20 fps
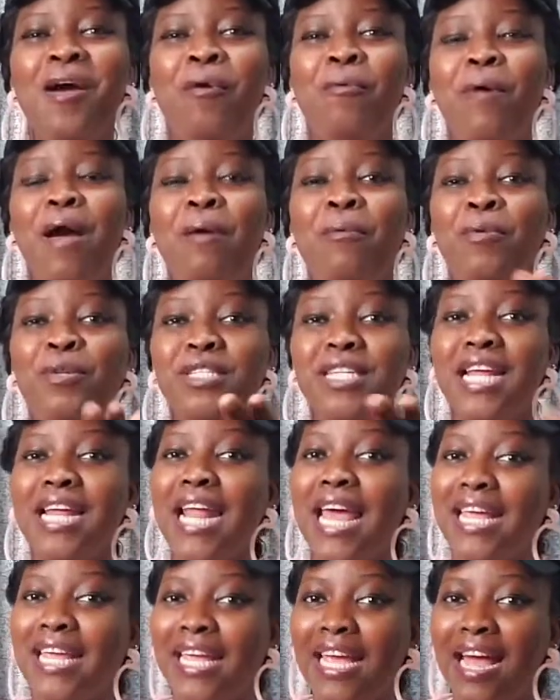Why would they
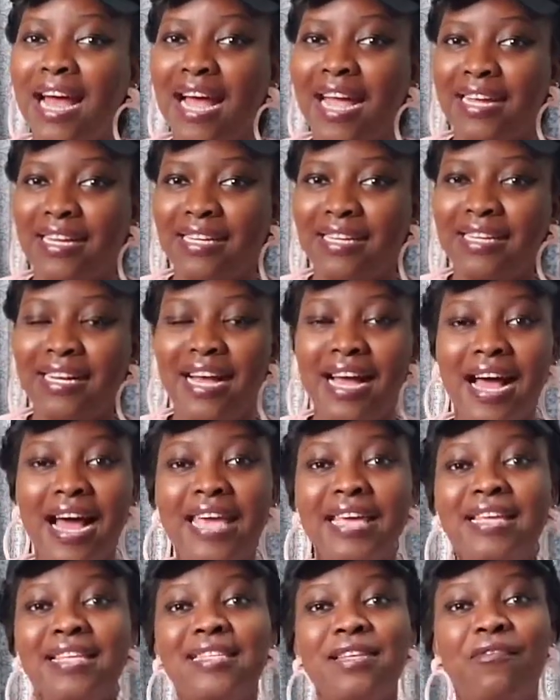like Ike?
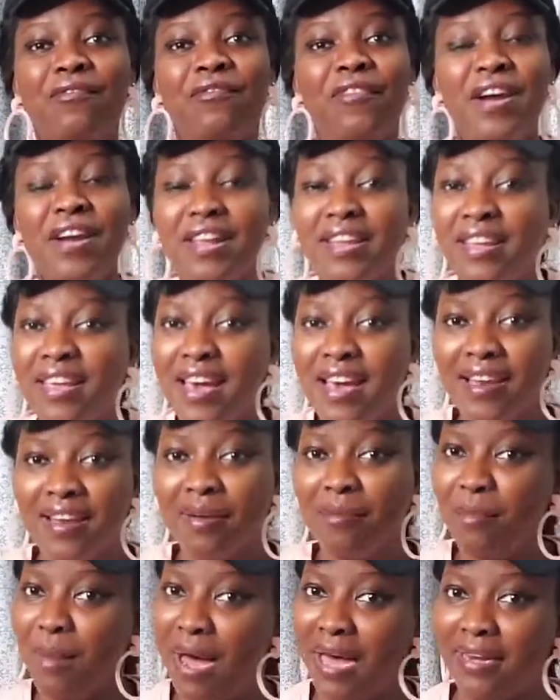Ike is a very
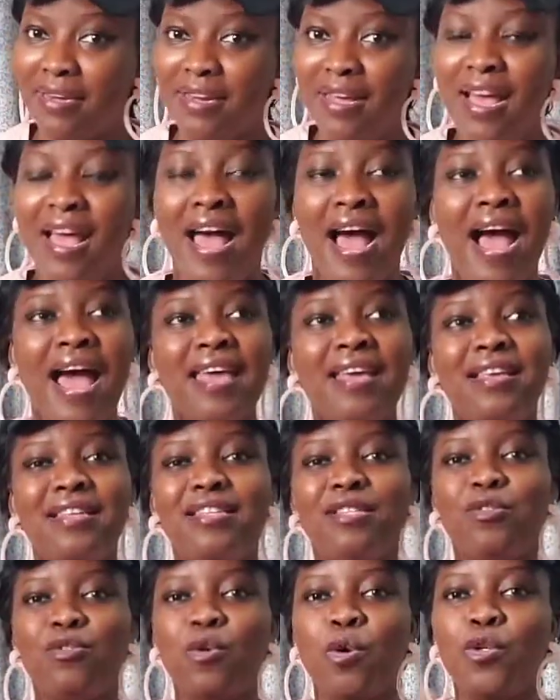caring man. Ike
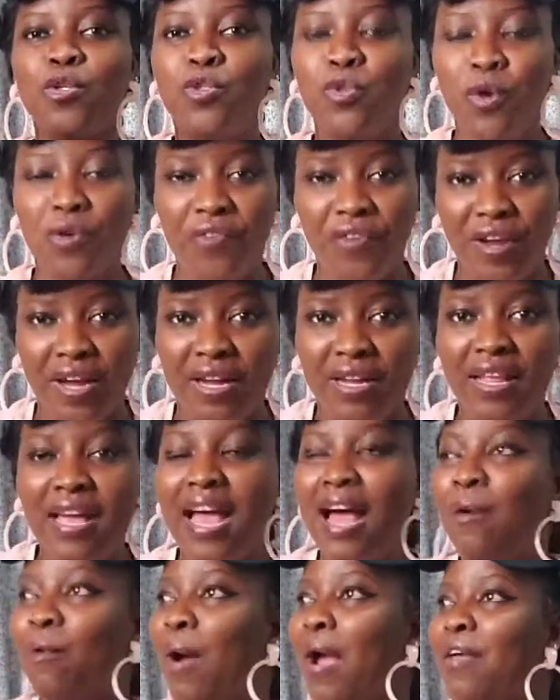is so jovial.
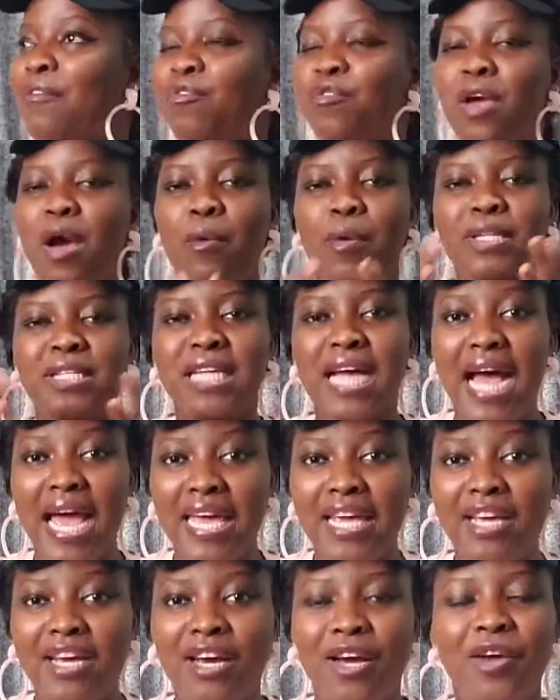If you are with
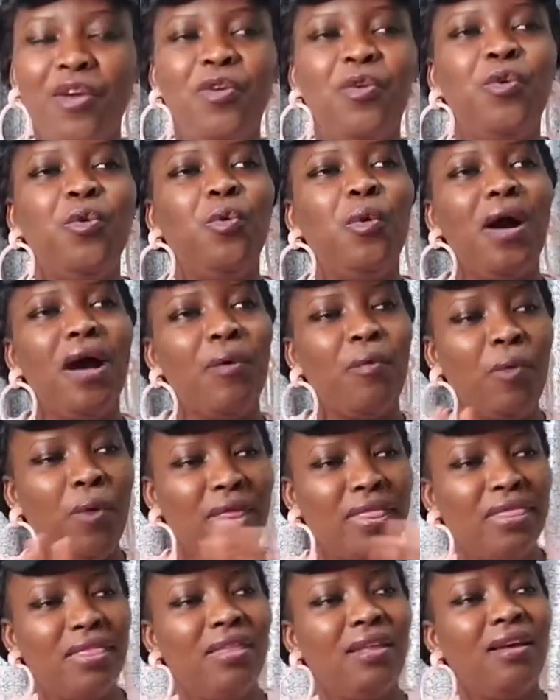Ike, you are
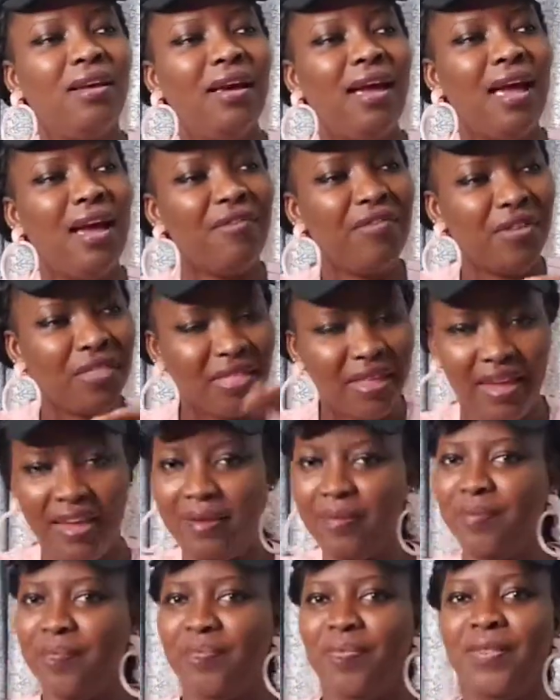with
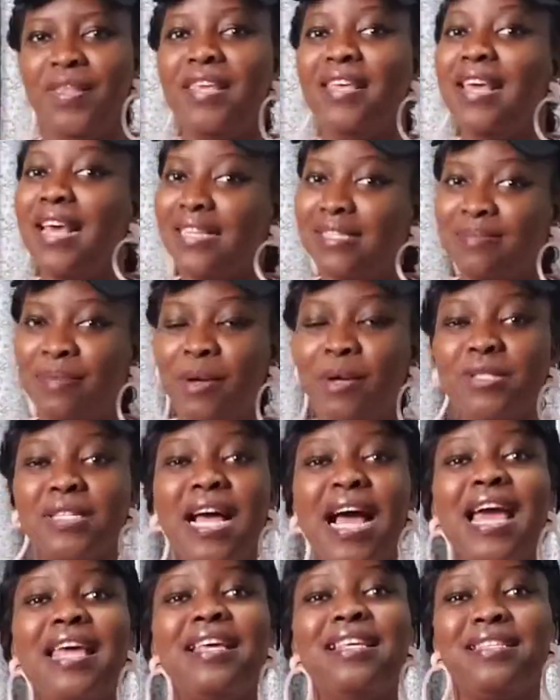everything. Yes, because
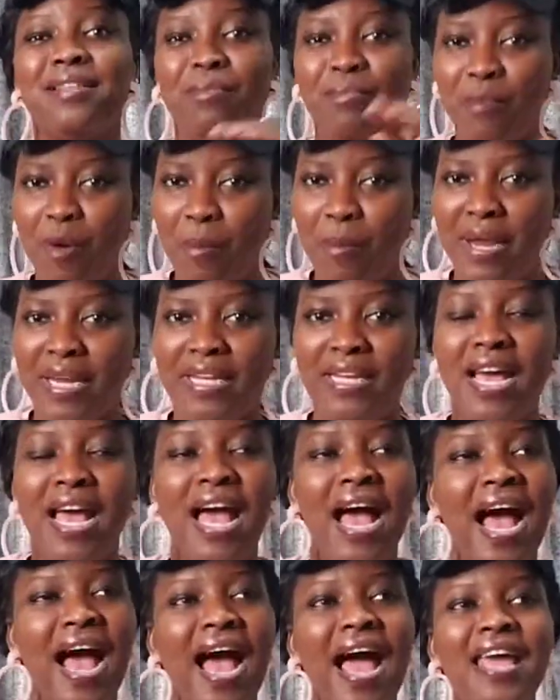Ike is a moment.
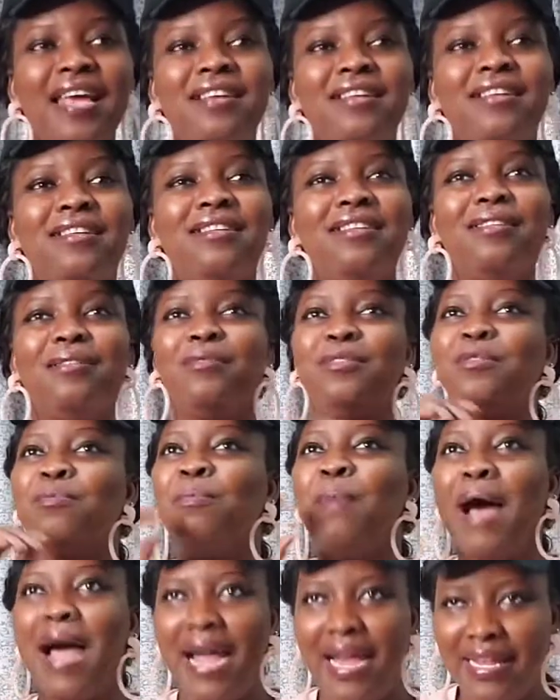Ike's
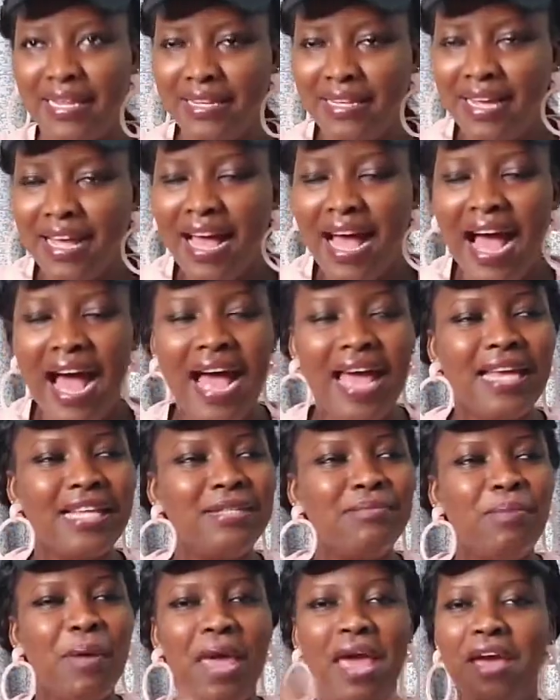smile,
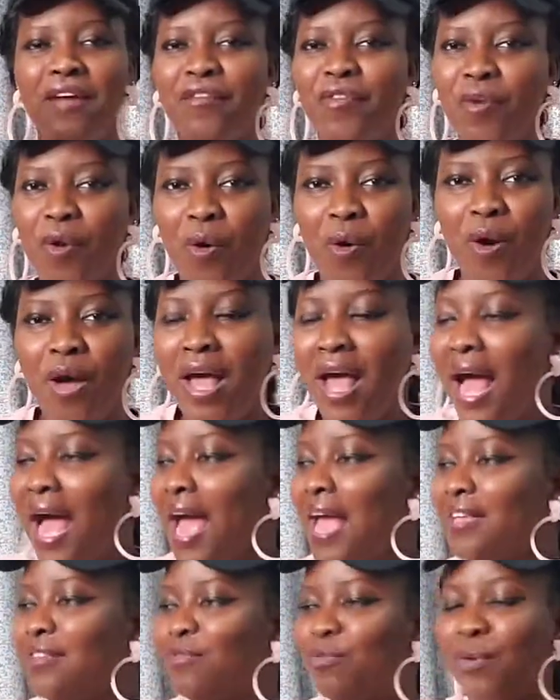Ike's behavior,
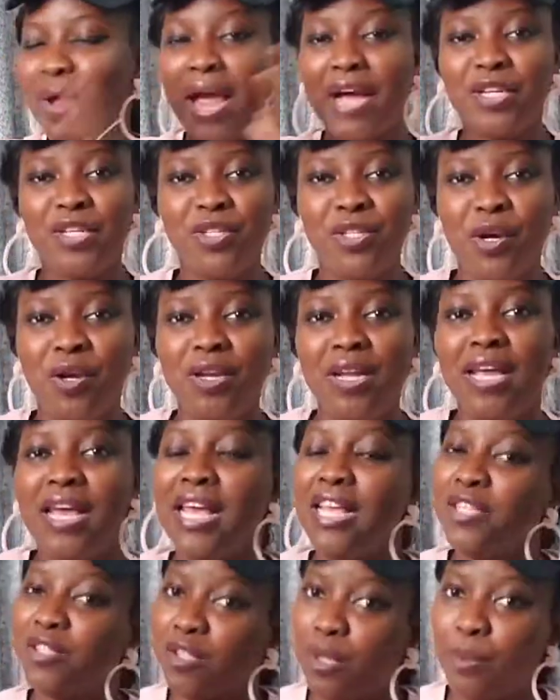Ike's reaction
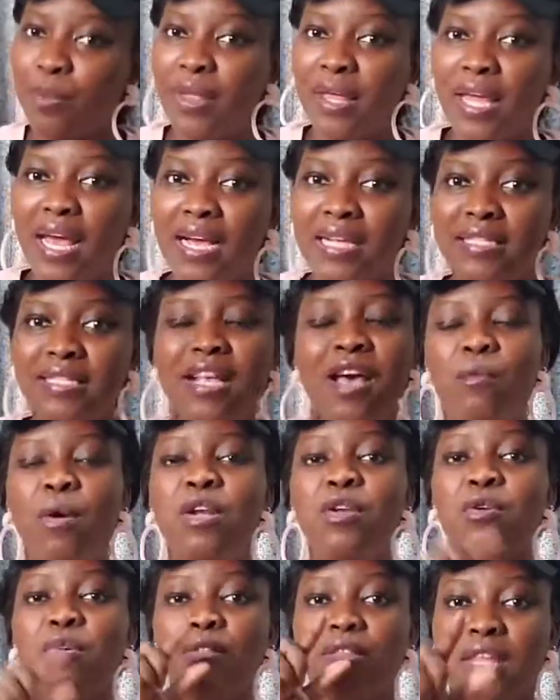is something else.
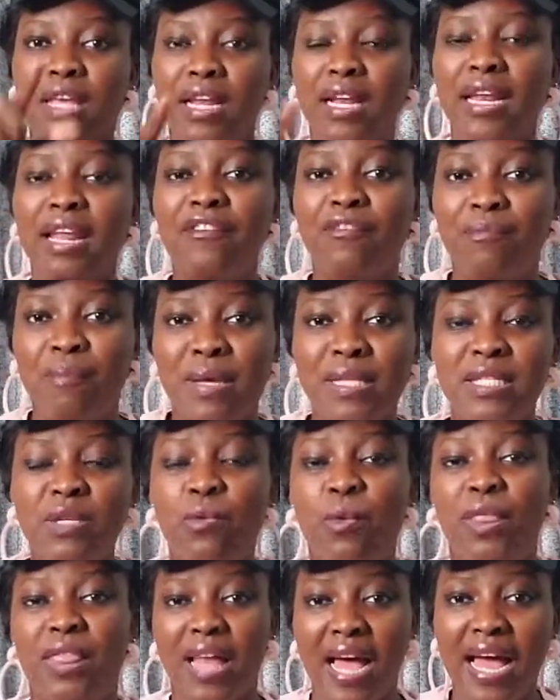What do you think left Messi
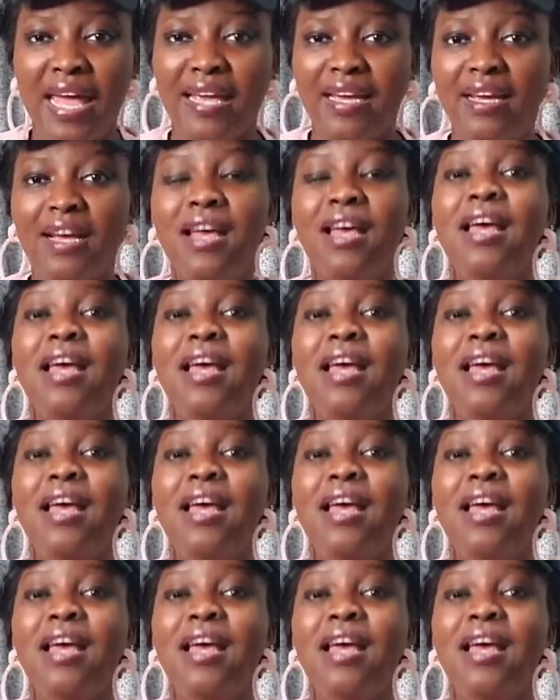with Ike?